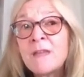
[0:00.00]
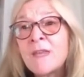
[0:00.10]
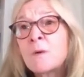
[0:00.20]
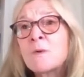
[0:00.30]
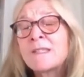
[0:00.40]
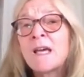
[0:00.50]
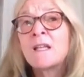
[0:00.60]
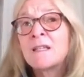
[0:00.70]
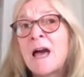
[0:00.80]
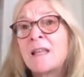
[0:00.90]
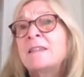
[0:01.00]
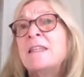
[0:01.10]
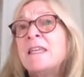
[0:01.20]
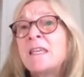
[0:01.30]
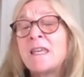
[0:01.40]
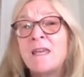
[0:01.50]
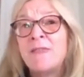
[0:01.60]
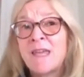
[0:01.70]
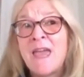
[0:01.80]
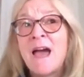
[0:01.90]
there was a, a leak in
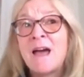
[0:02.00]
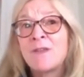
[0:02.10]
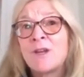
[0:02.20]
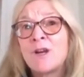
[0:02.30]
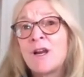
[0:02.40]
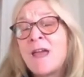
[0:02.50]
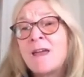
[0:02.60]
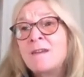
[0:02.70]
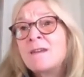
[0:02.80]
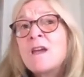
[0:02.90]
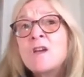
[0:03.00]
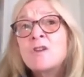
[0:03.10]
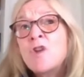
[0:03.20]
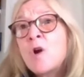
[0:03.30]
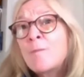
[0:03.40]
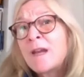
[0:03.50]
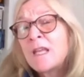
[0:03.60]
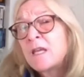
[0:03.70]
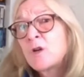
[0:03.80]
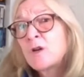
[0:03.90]
the catheter and
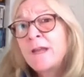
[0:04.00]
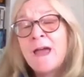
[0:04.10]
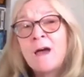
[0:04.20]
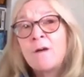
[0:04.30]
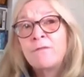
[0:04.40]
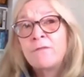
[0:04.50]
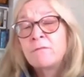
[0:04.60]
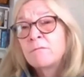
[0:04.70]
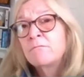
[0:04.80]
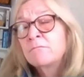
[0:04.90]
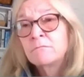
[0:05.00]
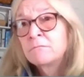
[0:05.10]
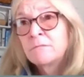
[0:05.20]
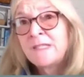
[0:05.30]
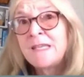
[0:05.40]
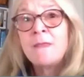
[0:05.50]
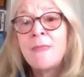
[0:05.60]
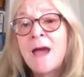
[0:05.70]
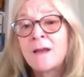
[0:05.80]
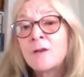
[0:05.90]
nobody could have seen
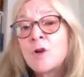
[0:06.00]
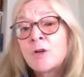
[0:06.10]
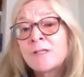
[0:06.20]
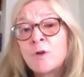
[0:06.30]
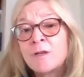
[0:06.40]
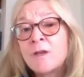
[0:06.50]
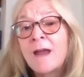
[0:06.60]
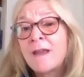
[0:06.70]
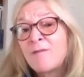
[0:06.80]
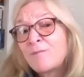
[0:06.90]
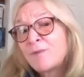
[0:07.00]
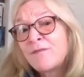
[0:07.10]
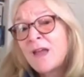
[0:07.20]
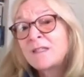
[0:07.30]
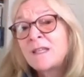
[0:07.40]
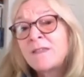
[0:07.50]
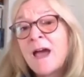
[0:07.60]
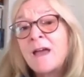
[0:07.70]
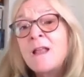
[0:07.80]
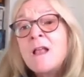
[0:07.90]
that. A nurse could not have prevented
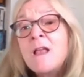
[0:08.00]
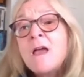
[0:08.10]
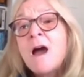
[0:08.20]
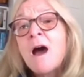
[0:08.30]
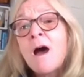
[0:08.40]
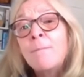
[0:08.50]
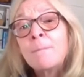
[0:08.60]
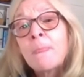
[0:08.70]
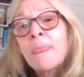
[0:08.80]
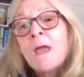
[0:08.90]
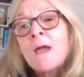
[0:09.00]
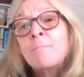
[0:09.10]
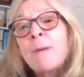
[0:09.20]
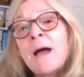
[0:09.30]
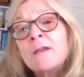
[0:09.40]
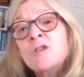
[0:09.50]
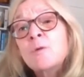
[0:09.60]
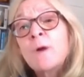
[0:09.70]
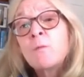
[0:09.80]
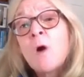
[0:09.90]
that. Um, but you
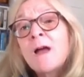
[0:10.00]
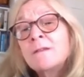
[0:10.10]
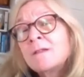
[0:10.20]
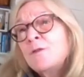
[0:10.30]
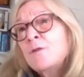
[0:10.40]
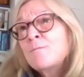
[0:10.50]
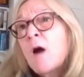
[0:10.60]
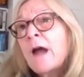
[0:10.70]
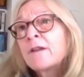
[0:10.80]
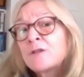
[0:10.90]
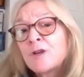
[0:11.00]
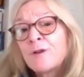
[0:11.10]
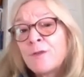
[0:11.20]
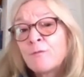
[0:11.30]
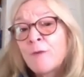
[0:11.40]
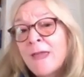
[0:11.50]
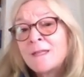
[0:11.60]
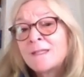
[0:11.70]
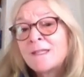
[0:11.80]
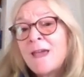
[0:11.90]
would want to monitor the
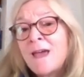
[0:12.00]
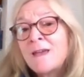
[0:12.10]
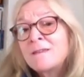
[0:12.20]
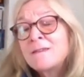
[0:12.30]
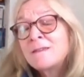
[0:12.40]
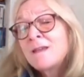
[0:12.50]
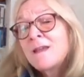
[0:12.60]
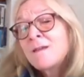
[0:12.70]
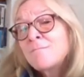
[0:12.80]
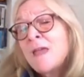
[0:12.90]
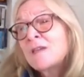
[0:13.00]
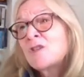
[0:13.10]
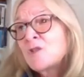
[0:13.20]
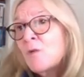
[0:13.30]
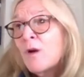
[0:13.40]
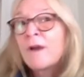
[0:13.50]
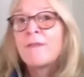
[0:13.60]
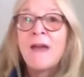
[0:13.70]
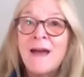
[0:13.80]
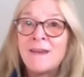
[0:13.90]
rates and make sure
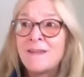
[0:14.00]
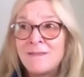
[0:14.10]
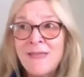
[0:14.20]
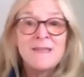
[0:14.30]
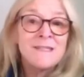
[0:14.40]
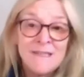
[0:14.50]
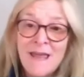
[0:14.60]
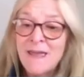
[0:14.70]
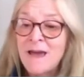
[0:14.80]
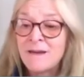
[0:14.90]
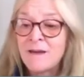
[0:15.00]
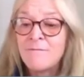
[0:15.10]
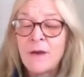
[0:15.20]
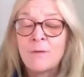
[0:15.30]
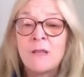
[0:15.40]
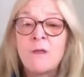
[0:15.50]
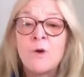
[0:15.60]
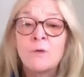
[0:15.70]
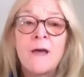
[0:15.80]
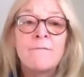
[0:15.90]
that they stay at a very
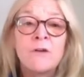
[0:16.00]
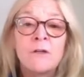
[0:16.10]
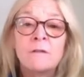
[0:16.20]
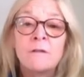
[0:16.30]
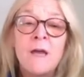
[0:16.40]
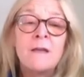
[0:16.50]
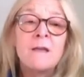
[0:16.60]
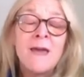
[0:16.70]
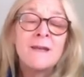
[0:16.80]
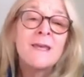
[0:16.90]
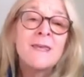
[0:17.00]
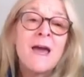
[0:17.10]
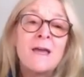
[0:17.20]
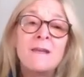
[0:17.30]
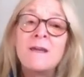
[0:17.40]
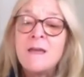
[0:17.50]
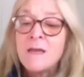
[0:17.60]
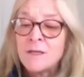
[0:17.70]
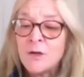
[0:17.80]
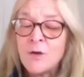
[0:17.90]
low level. And, and again,
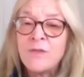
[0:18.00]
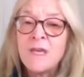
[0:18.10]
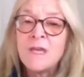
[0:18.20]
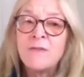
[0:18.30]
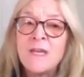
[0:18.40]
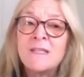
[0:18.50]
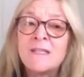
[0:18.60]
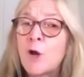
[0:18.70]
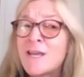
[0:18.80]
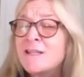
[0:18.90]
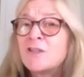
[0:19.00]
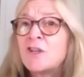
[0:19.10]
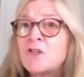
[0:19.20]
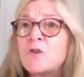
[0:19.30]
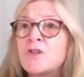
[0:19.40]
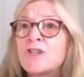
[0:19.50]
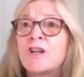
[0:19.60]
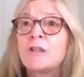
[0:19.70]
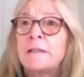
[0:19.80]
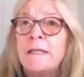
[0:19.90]
you know the, these are
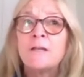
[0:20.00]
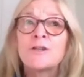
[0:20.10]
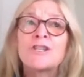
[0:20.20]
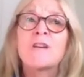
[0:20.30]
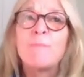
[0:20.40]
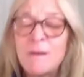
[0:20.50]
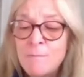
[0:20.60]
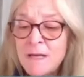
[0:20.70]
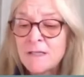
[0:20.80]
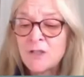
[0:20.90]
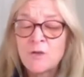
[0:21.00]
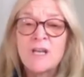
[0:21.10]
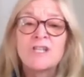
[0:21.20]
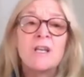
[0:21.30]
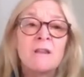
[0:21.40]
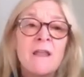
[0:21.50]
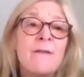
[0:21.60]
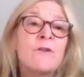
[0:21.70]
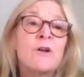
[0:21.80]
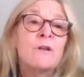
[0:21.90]
institutional leadership administration
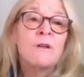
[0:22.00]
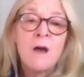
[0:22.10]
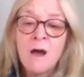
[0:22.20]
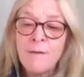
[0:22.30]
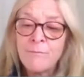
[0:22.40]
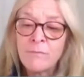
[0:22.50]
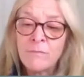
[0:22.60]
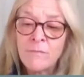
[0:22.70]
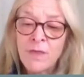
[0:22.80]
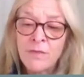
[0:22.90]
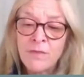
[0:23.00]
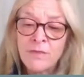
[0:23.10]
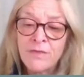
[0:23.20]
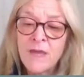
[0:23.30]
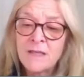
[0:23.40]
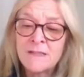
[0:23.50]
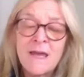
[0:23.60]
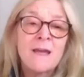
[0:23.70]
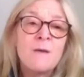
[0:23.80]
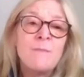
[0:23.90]
level um, things
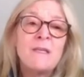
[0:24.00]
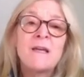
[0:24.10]
that can be